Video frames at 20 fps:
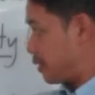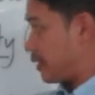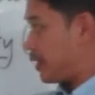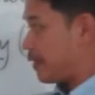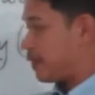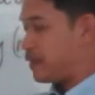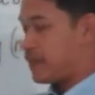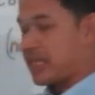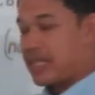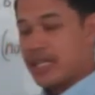
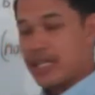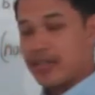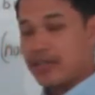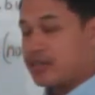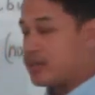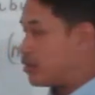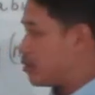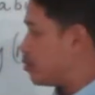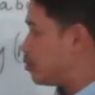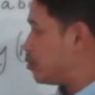If the
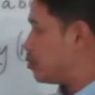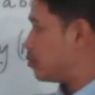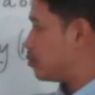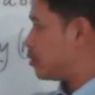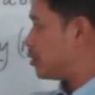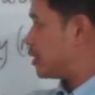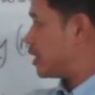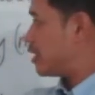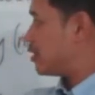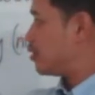answer to
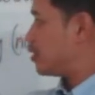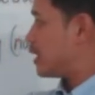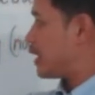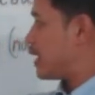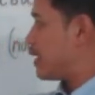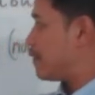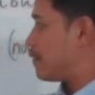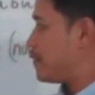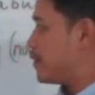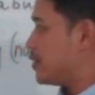does it
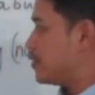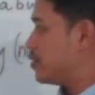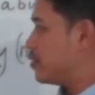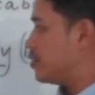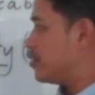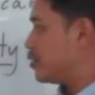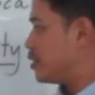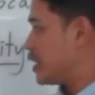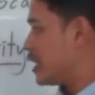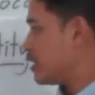have fins
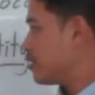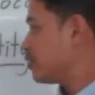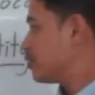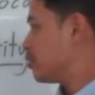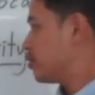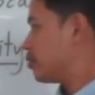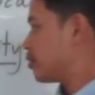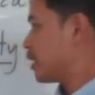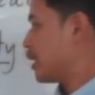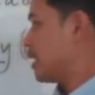is
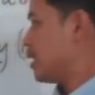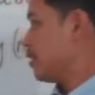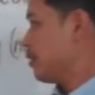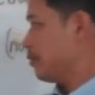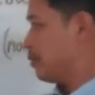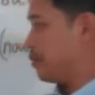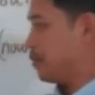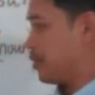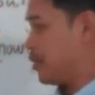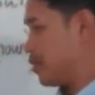yes,
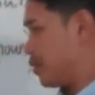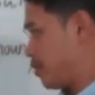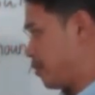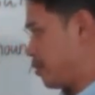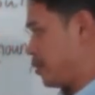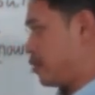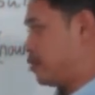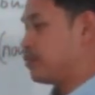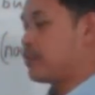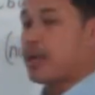okay,
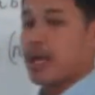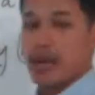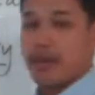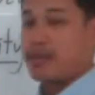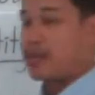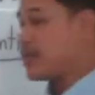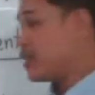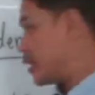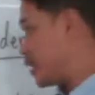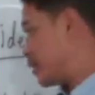it's
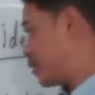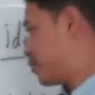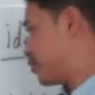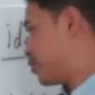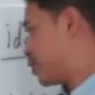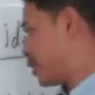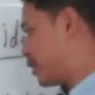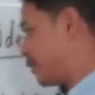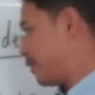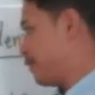
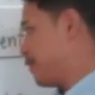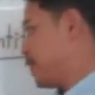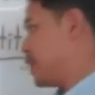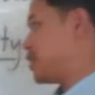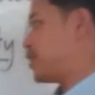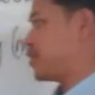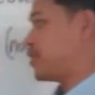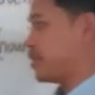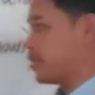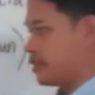a
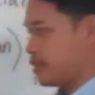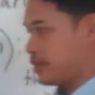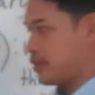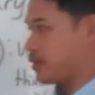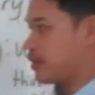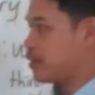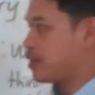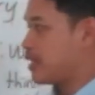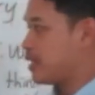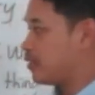fish.
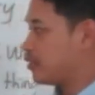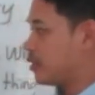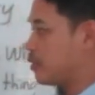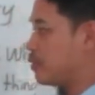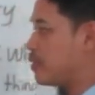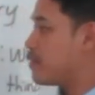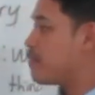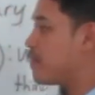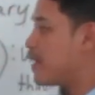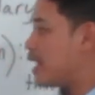Okay,
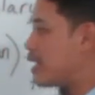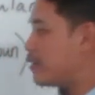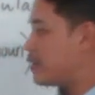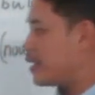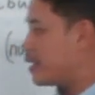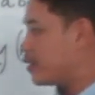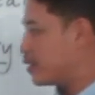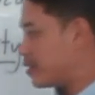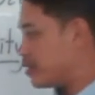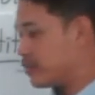so we
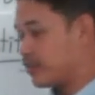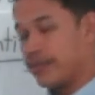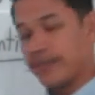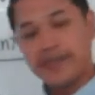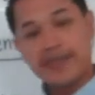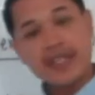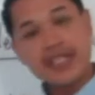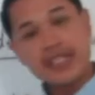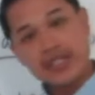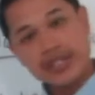found out it's a
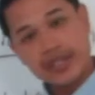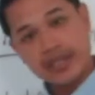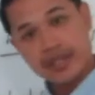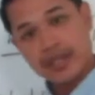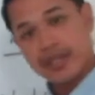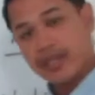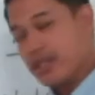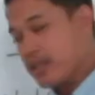fish.